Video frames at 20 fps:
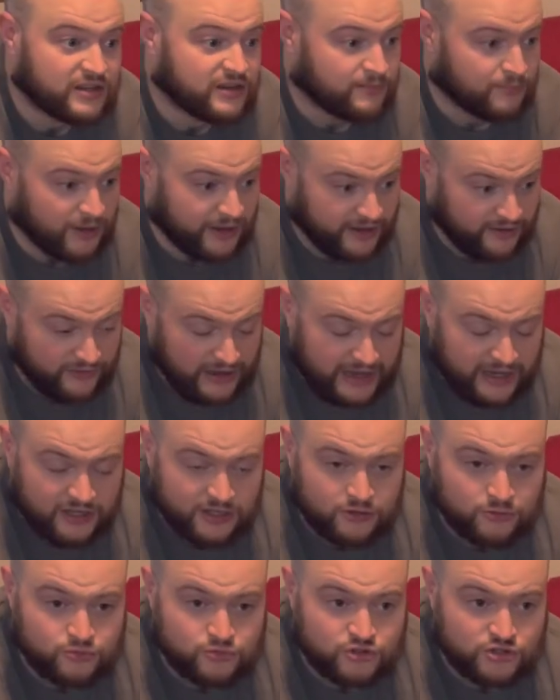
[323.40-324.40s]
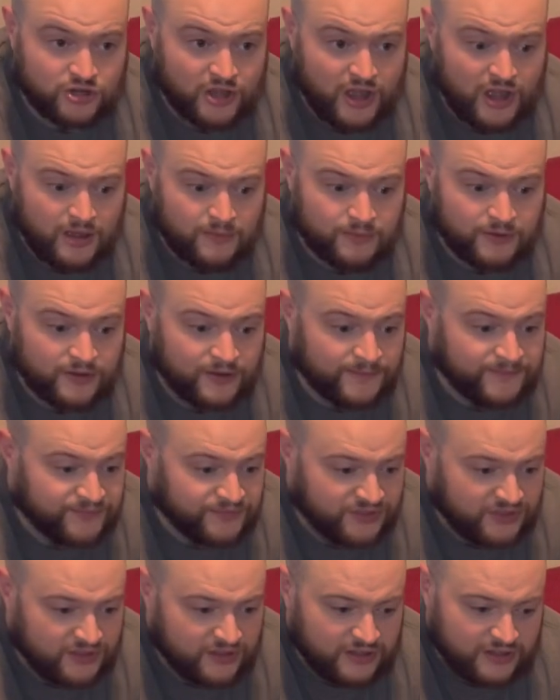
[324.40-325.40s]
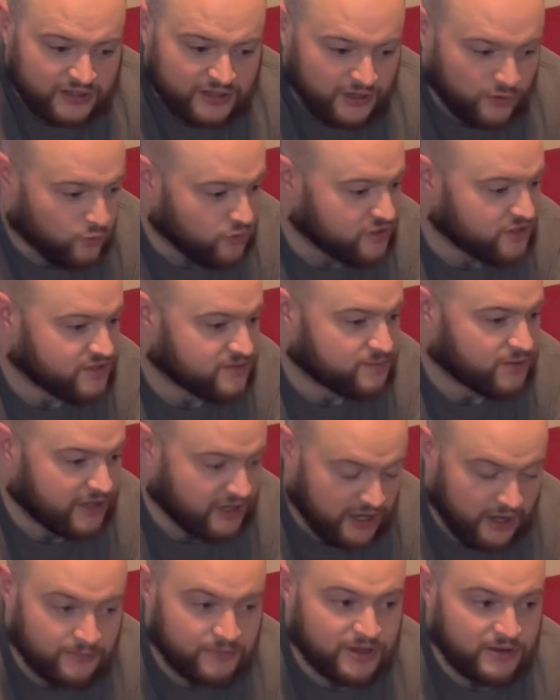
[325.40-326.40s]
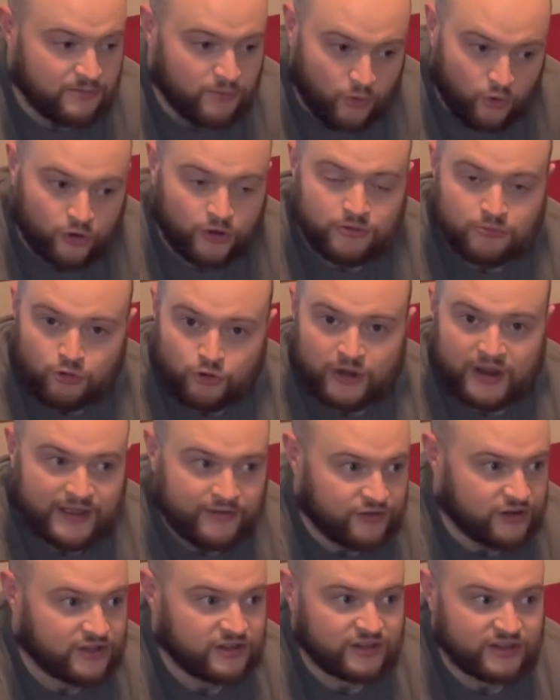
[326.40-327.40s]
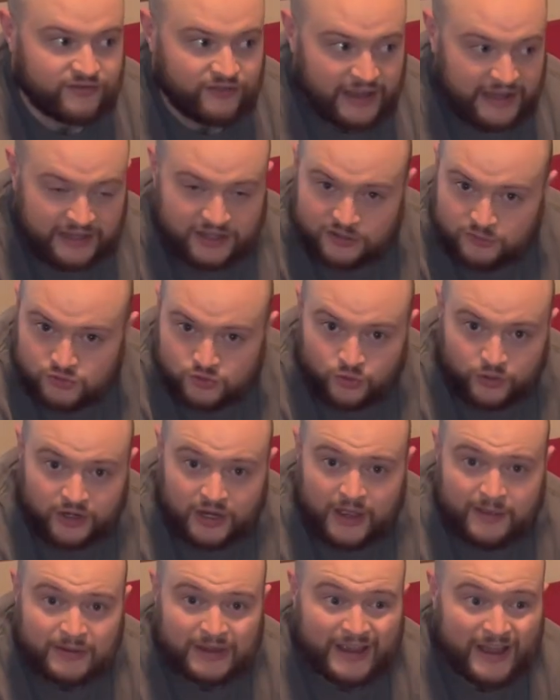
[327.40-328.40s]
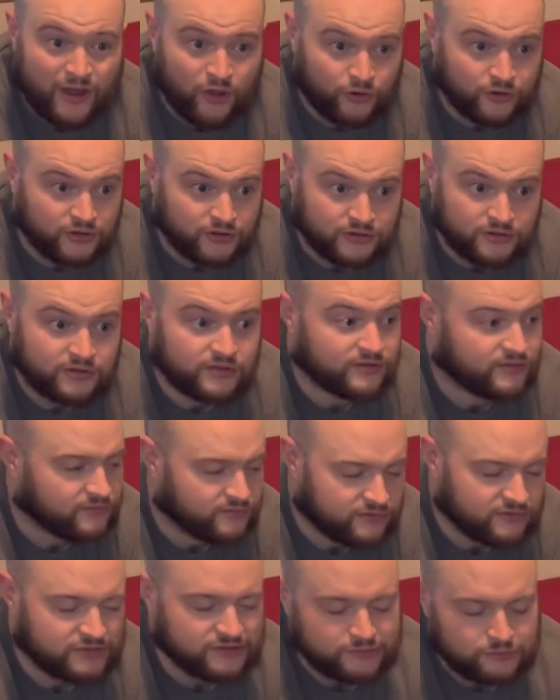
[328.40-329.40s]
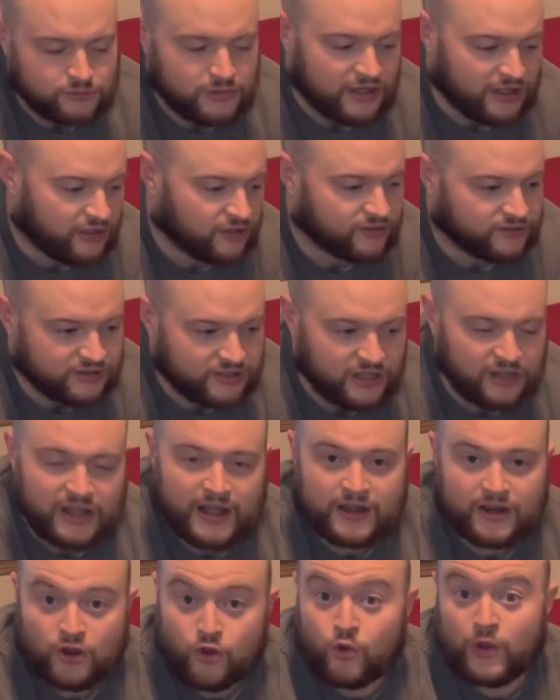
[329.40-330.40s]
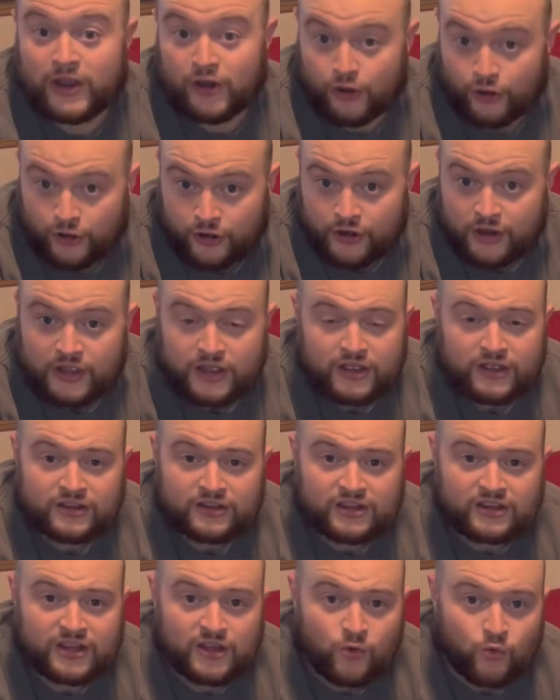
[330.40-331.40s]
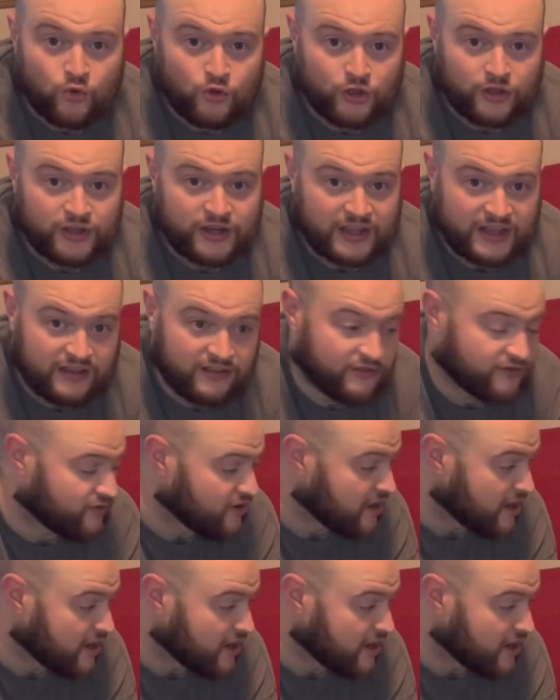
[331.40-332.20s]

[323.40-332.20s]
by a vacuum shop, it was becoming more and more evident that vacuums were coming out, well, a lot quicker than they would have